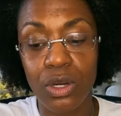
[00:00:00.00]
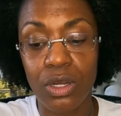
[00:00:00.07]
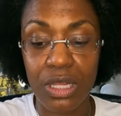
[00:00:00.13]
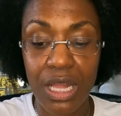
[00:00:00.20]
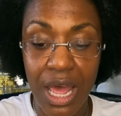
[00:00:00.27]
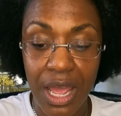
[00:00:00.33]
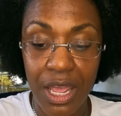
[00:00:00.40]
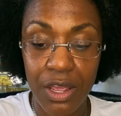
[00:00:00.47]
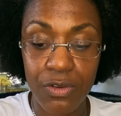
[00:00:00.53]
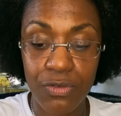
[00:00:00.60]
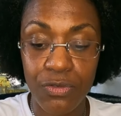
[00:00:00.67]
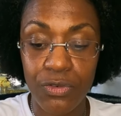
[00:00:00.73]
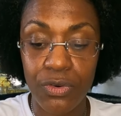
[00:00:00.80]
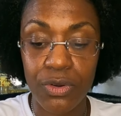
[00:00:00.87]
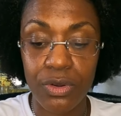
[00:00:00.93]
your life
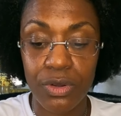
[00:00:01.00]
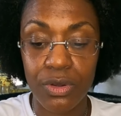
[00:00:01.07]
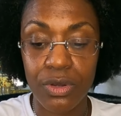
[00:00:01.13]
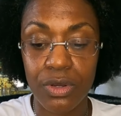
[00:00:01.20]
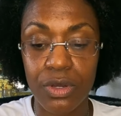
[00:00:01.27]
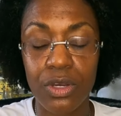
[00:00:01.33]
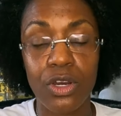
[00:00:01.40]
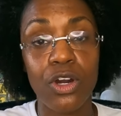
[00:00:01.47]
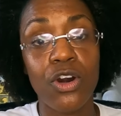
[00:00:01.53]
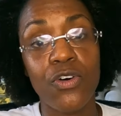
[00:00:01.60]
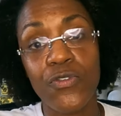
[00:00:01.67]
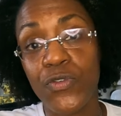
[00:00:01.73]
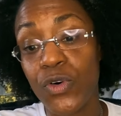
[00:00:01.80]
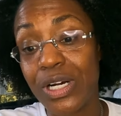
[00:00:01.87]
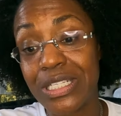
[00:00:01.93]

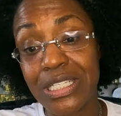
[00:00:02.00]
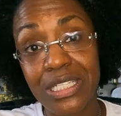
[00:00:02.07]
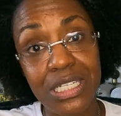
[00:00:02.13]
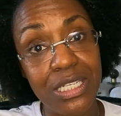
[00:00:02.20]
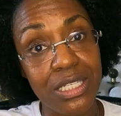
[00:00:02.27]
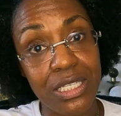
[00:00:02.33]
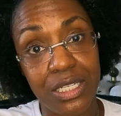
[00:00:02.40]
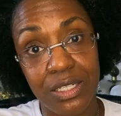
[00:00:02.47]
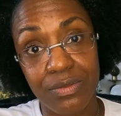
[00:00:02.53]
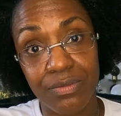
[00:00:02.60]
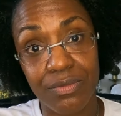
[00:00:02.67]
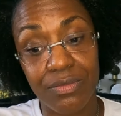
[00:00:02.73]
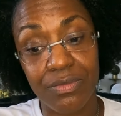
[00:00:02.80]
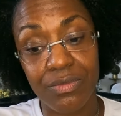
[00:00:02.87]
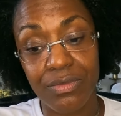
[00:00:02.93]
for a season.
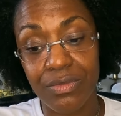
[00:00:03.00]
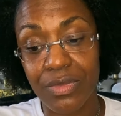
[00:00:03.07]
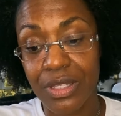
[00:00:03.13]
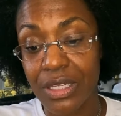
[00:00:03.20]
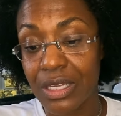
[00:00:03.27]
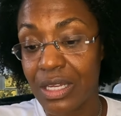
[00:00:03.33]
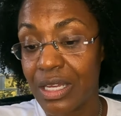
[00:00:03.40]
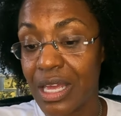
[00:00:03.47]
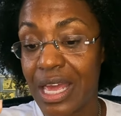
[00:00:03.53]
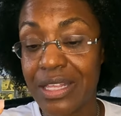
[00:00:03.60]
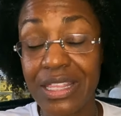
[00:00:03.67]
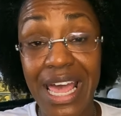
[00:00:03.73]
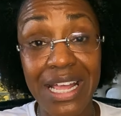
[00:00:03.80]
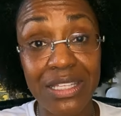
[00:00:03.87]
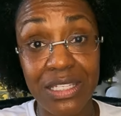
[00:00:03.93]

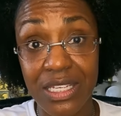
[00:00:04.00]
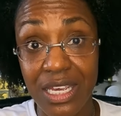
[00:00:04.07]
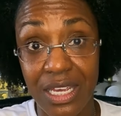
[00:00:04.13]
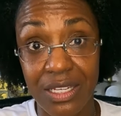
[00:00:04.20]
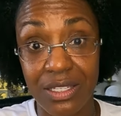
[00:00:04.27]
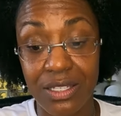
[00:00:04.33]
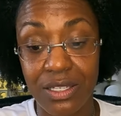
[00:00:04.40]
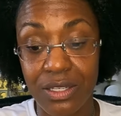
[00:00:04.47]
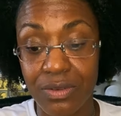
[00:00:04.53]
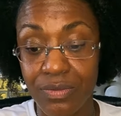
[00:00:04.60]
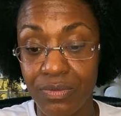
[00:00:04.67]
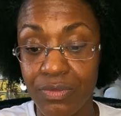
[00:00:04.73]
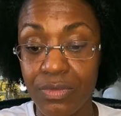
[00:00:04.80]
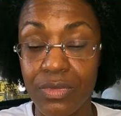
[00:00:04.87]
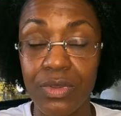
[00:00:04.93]
And that's it.
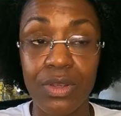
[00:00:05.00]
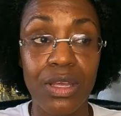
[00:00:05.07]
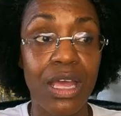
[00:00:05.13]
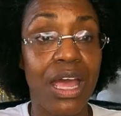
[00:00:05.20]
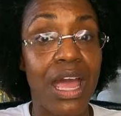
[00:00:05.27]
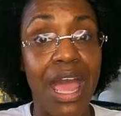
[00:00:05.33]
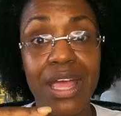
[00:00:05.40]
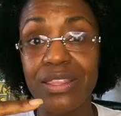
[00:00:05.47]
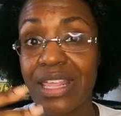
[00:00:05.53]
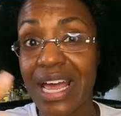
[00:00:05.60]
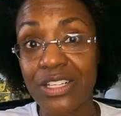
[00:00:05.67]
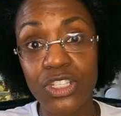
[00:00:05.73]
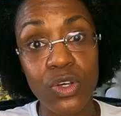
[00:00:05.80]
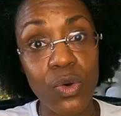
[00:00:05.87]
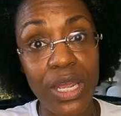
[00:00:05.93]
And
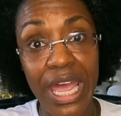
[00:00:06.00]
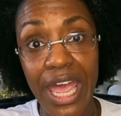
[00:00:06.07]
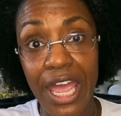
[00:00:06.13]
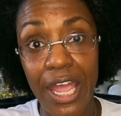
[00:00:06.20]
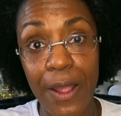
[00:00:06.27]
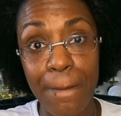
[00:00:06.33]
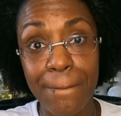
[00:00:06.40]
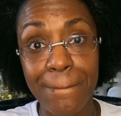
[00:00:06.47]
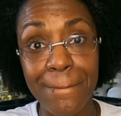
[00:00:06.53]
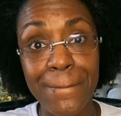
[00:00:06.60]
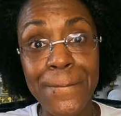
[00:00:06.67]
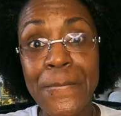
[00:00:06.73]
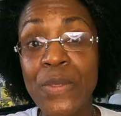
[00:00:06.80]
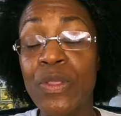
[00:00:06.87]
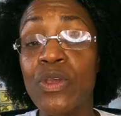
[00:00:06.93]
that's okay.
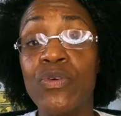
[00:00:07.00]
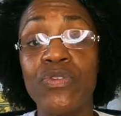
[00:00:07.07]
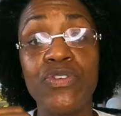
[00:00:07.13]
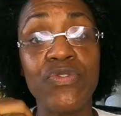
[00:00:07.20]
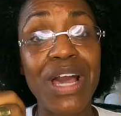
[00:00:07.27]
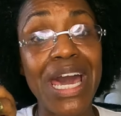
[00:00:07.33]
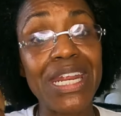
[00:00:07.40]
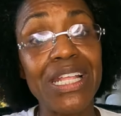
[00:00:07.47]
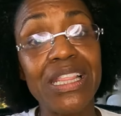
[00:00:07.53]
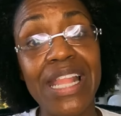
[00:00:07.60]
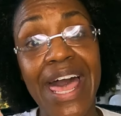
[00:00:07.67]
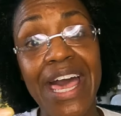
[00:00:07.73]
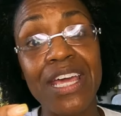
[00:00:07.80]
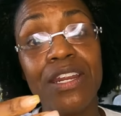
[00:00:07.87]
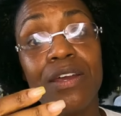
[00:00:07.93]
You've got to
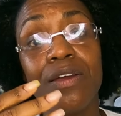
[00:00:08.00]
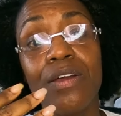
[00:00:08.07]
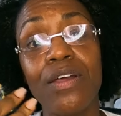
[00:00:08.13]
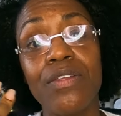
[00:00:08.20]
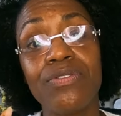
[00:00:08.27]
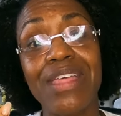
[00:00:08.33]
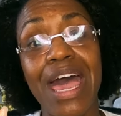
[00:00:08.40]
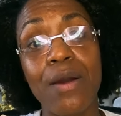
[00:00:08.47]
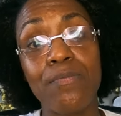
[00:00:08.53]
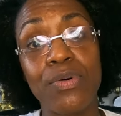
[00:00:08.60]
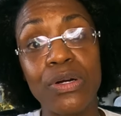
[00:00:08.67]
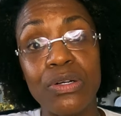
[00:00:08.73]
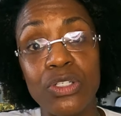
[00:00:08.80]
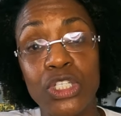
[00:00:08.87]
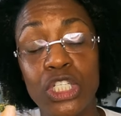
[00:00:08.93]
let that
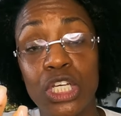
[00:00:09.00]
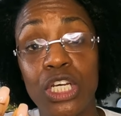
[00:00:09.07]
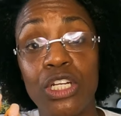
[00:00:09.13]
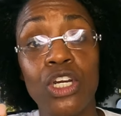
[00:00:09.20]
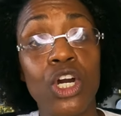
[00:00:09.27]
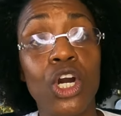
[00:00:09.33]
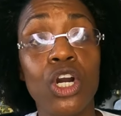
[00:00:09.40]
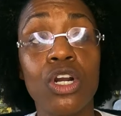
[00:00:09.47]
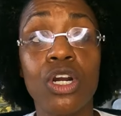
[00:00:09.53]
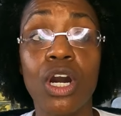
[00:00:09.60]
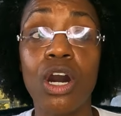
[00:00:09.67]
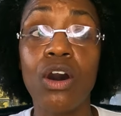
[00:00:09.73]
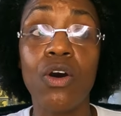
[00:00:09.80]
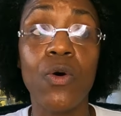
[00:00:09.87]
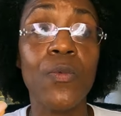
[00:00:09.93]
person
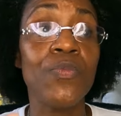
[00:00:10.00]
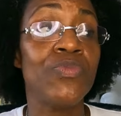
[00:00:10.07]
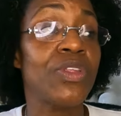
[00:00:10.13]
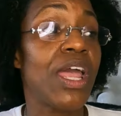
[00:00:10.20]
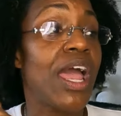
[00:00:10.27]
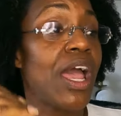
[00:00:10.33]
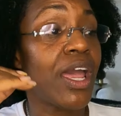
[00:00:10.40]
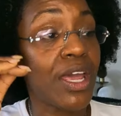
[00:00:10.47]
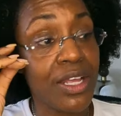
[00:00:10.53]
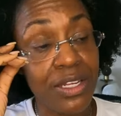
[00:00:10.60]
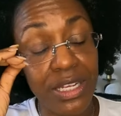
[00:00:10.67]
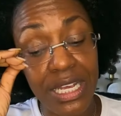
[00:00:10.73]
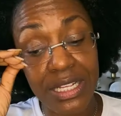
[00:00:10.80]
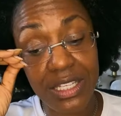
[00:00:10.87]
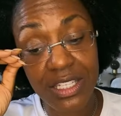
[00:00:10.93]
go
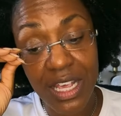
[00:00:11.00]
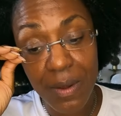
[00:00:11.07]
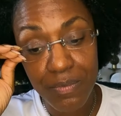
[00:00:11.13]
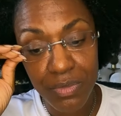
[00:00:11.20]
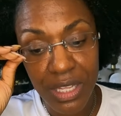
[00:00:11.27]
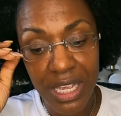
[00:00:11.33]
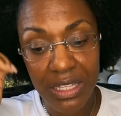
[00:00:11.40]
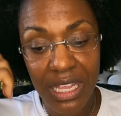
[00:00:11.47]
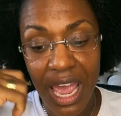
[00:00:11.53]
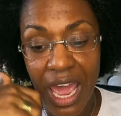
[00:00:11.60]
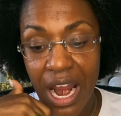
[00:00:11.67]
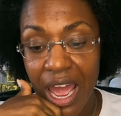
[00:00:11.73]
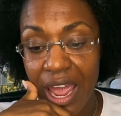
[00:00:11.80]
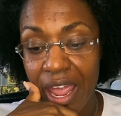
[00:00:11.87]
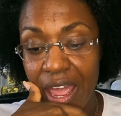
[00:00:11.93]
and it's something
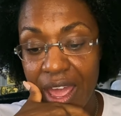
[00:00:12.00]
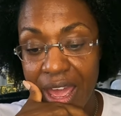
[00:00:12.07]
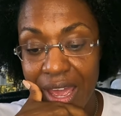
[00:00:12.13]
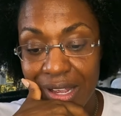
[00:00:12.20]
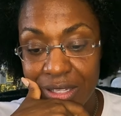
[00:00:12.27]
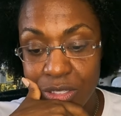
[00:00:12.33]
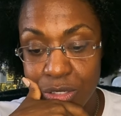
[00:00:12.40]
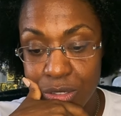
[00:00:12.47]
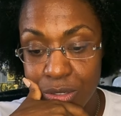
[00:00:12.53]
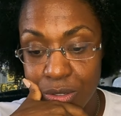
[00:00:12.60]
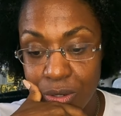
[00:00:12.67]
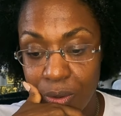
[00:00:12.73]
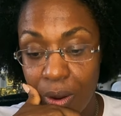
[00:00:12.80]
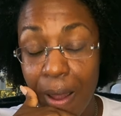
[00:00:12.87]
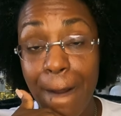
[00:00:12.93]
that I had
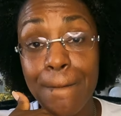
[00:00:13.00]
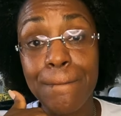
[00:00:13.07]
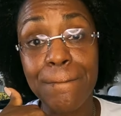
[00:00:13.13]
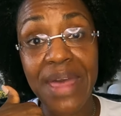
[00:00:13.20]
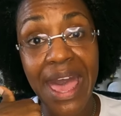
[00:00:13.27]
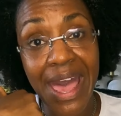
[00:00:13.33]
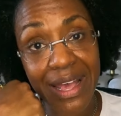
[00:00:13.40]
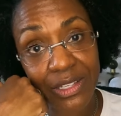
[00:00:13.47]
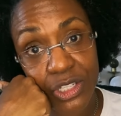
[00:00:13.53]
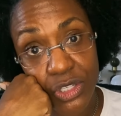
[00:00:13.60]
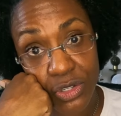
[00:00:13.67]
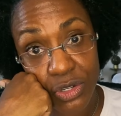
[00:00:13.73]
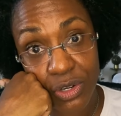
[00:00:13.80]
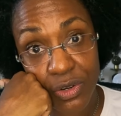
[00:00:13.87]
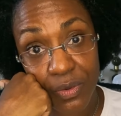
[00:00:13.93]
to
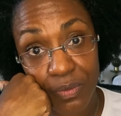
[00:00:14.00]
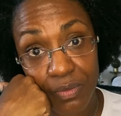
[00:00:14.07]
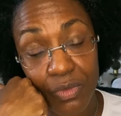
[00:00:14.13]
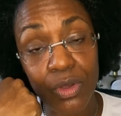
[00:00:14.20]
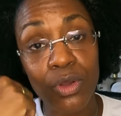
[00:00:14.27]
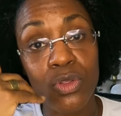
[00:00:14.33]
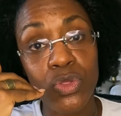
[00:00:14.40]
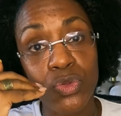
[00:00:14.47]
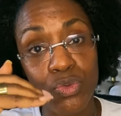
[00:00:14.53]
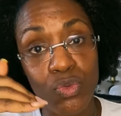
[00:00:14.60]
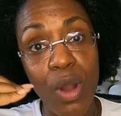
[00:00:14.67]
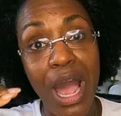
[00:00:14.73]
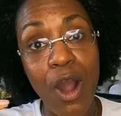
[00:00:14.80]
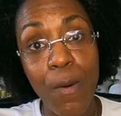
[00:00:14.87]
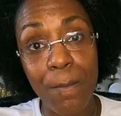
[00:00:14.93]
master
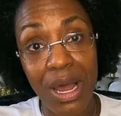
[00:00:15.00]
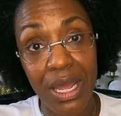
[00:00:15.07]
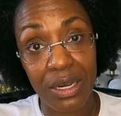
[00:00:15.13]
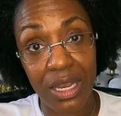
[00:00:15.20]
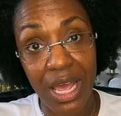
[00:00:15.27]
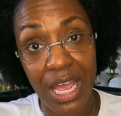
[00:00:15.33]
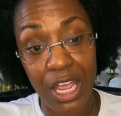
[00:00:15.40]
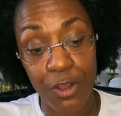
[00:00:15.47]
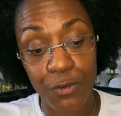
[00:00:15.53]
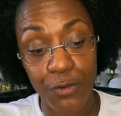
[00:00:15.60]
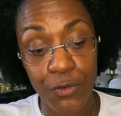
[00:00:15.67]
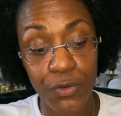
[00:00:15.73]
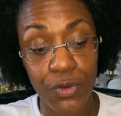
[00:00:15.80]
throughout my life.